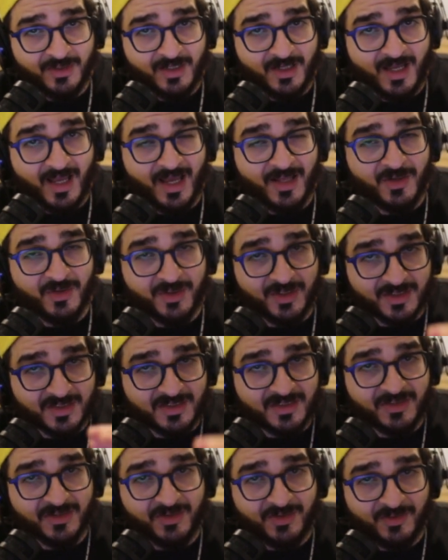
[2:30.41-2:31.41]
and you can
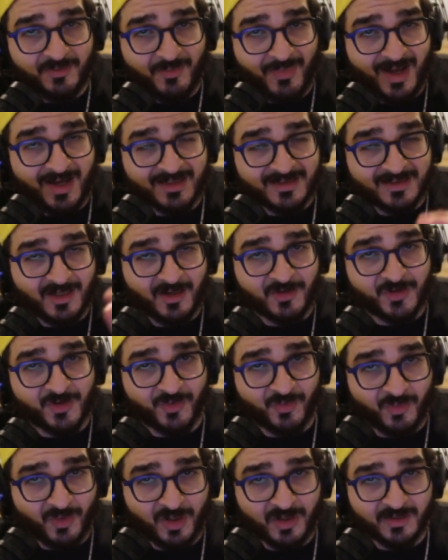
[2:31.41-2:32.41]
still max out your
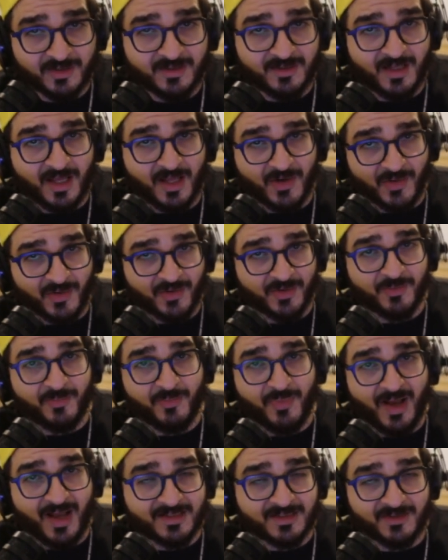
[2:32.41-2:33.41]
wallet and earn
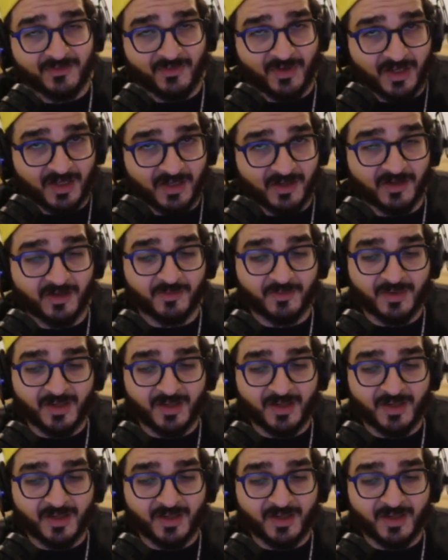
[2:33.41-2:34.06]
passive income.